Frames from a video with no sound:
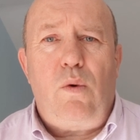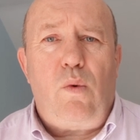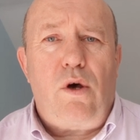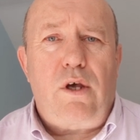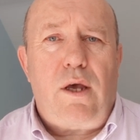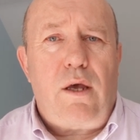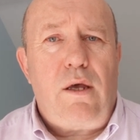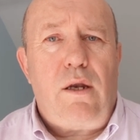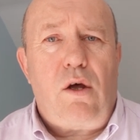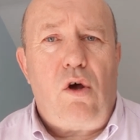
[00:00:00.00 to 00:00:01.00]
working
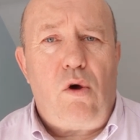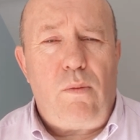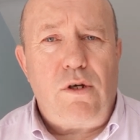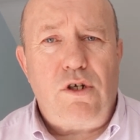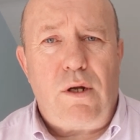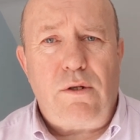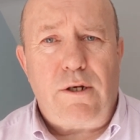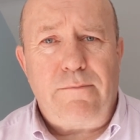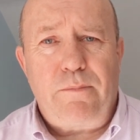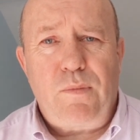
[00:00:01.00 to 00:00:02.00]
in a homeless
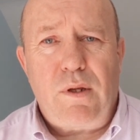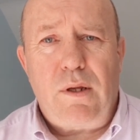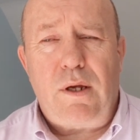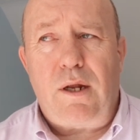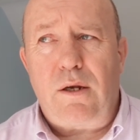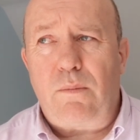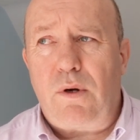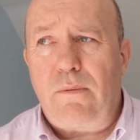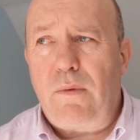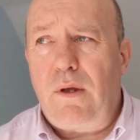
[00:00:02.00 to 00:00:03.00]
shelter in
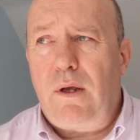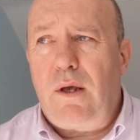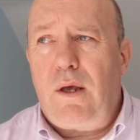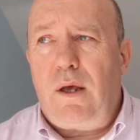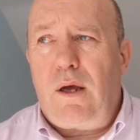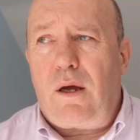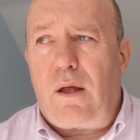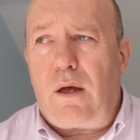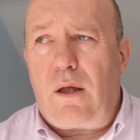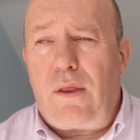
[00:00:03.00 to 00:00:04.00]
Edinburgh.
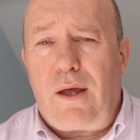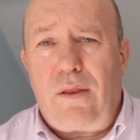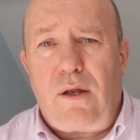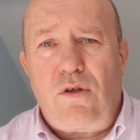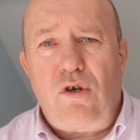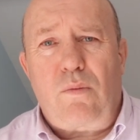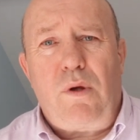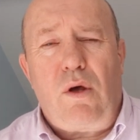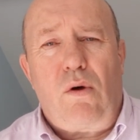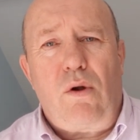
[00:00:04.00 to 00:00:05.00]
That then took
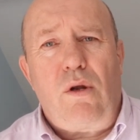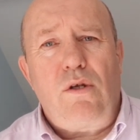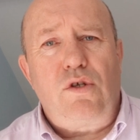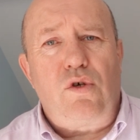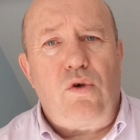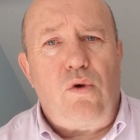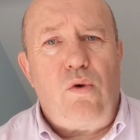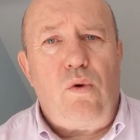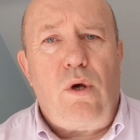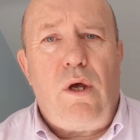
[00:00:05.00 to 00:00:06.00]
me on
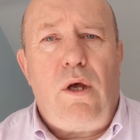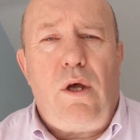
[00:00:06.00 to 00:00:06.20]
to